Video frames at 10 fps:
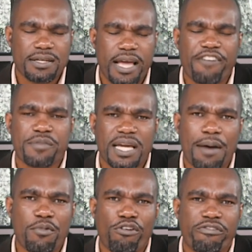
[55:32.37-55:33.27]
have me
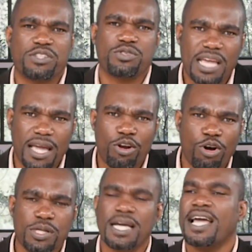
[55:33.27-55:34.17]
come over to take a
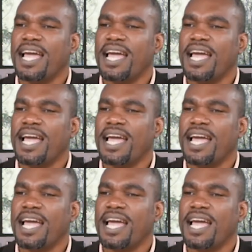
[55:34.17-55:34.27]
loan